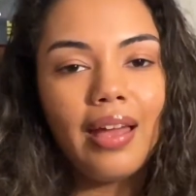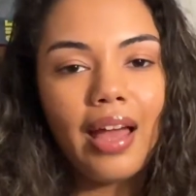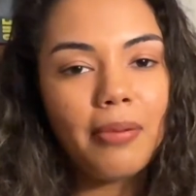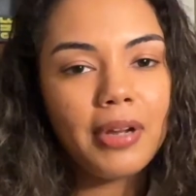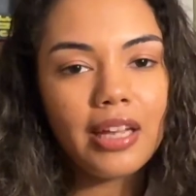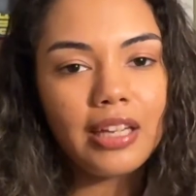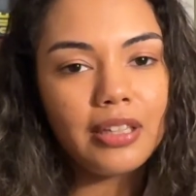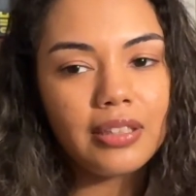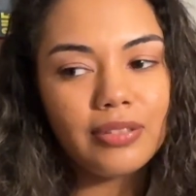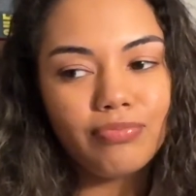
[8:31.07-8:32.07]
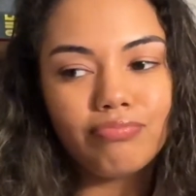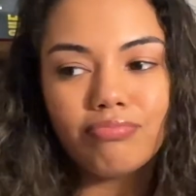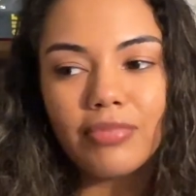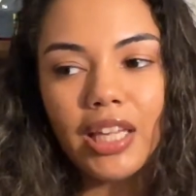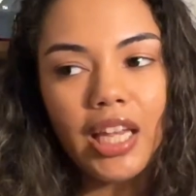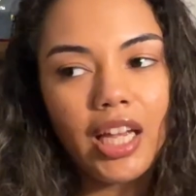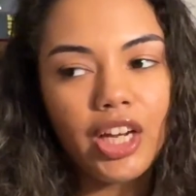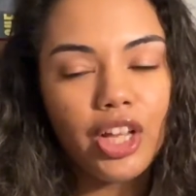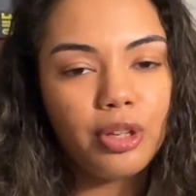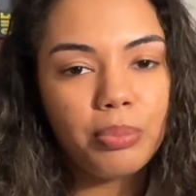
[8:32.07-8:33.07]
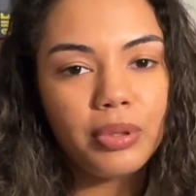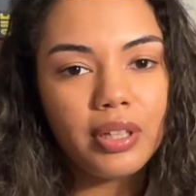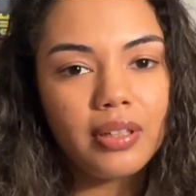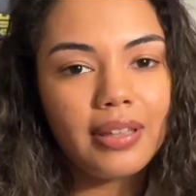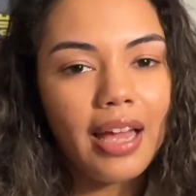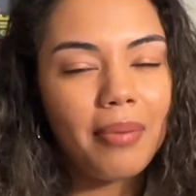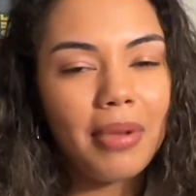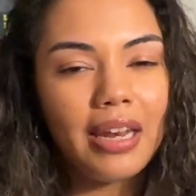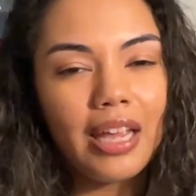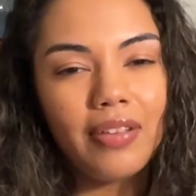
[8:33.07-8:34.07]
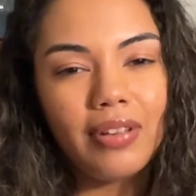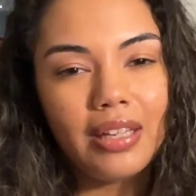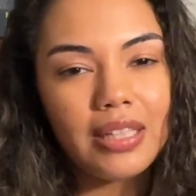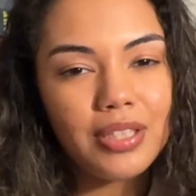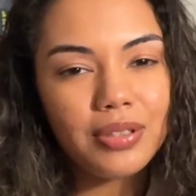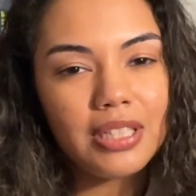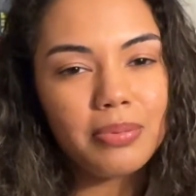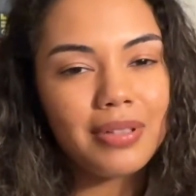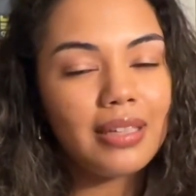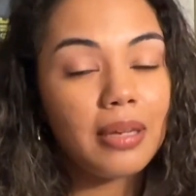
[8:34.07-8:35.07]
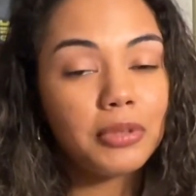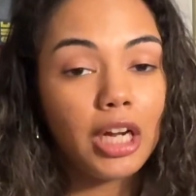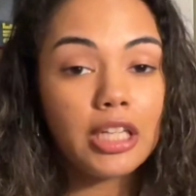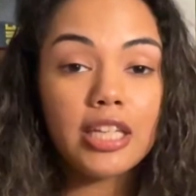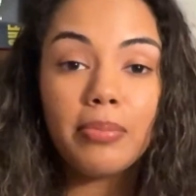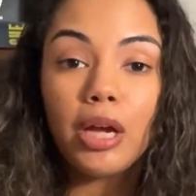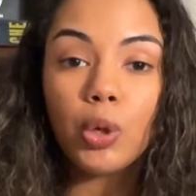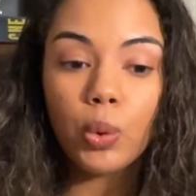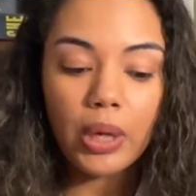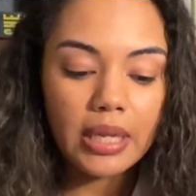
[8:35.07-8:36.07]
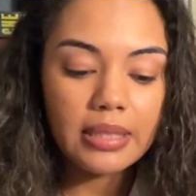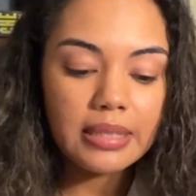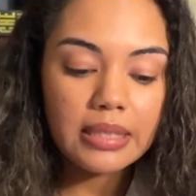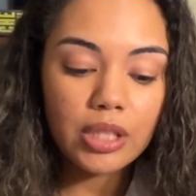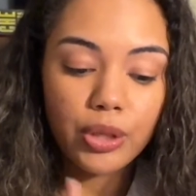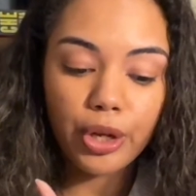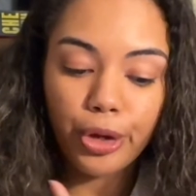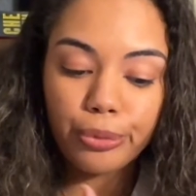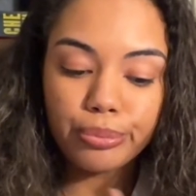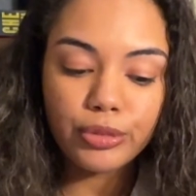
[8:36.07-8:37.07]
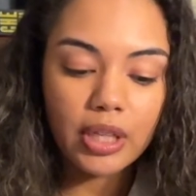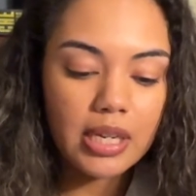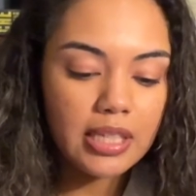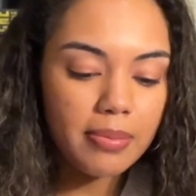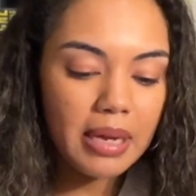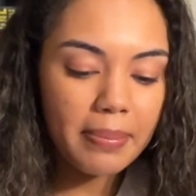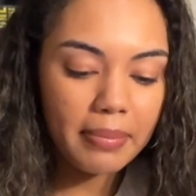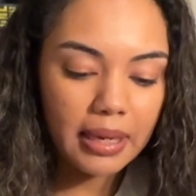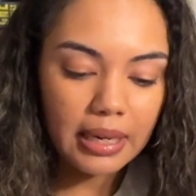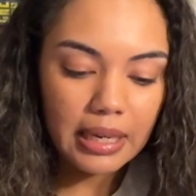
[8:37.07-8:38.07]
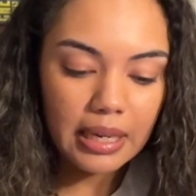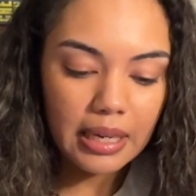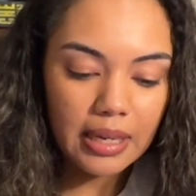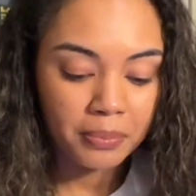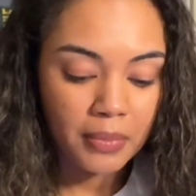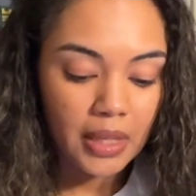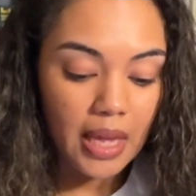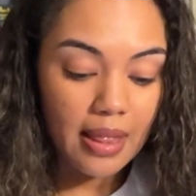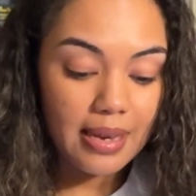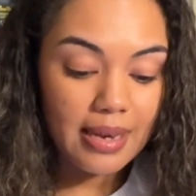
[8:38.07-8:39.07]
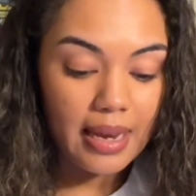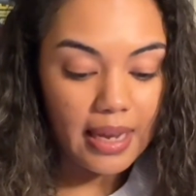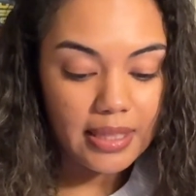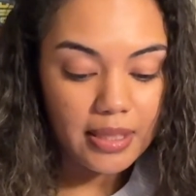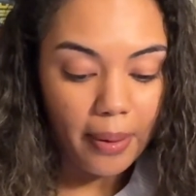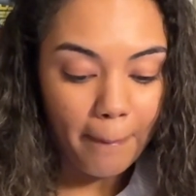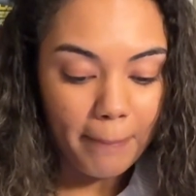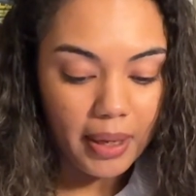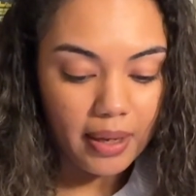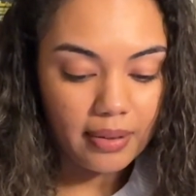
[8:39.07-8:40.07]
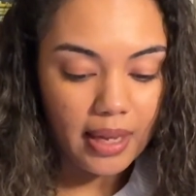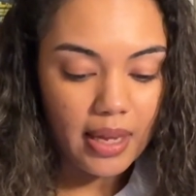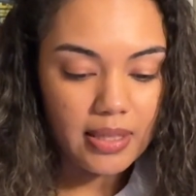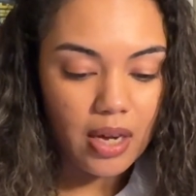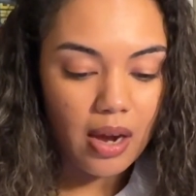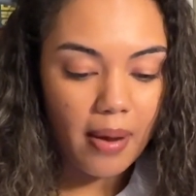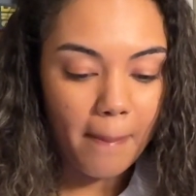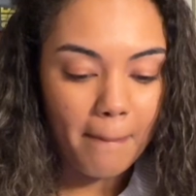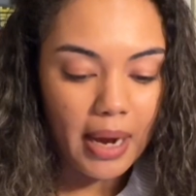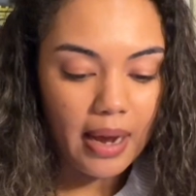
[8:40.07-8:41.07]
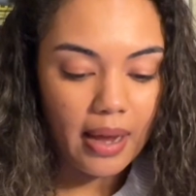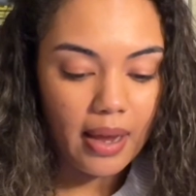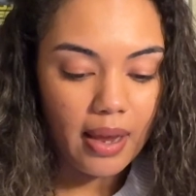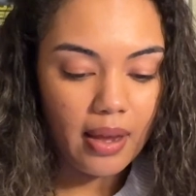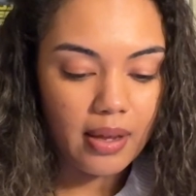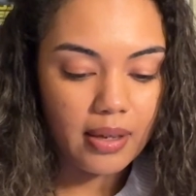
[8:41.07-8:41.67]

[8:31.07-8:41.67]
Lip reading: I'm not gonna get another book that I may not even get to this month because I'm trying to save my coins, I'm trying to save my money. Next book that is on my